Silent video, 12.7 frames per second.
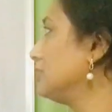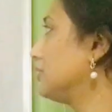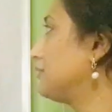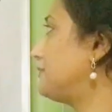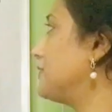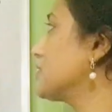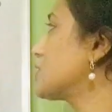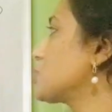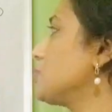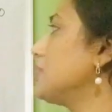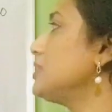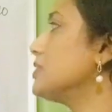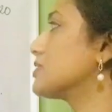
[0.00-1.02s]
The first
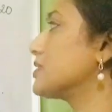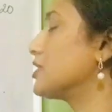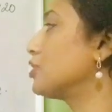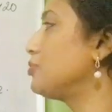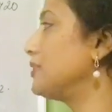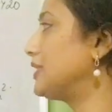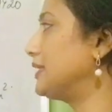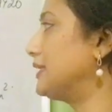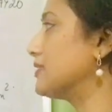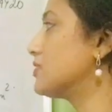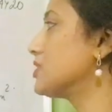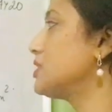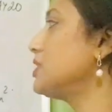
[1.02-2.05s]
one is arithmetic
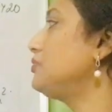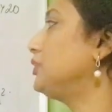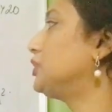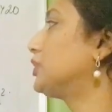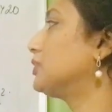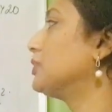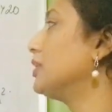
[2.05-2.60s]
density, which